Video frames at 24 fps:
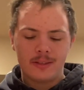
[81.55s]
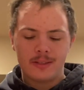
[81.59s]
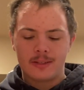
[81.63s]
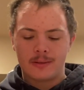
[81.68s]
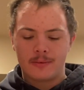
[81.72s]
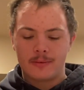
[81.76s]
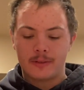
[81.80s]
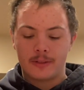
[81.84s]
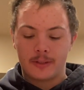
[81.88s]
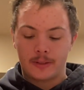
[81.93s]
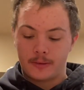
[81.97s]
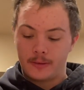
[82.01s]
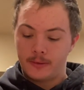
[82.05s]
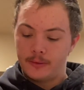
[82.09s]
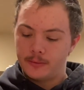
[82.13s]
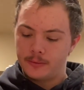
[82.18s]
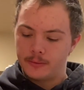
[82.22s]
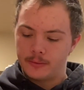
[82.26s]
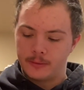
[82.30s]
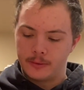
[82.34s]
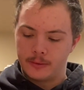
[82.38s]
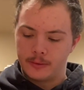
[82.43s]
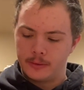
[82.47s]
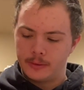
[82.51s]
And I was like,
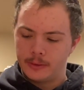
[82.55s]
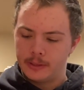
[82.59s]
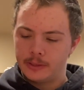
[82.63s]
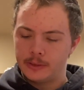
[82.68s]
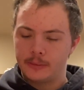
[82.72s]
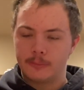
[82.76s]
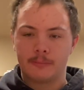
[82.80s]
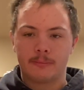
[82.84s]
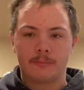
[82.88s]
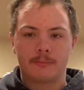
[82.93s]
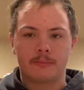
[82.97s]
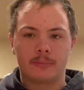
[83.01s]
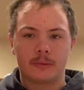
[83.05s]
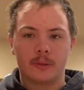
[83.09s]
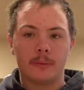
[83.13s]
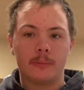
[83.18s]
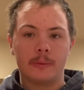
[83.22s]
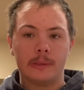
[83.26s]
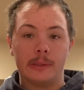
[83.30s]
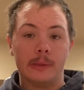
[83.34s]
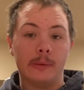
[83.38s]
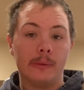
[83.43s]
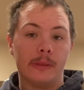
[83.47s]
oh, I should probably do